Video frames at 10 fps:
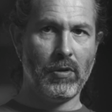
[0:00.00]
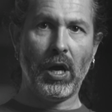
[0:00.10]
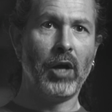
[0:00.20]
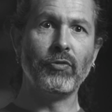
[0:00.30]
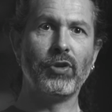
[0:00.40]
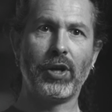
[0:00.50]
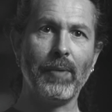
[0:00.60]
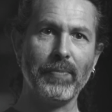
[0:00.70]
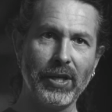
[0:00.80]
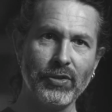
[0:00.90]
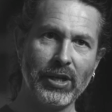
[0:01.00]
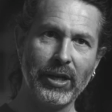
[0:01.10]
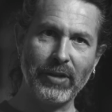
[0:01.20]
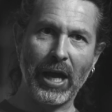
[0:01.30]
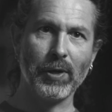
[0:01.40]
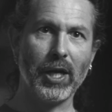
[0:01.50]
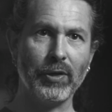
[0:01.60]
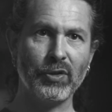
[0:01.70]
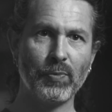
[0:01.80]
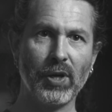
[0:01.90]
100 companies selling downloads.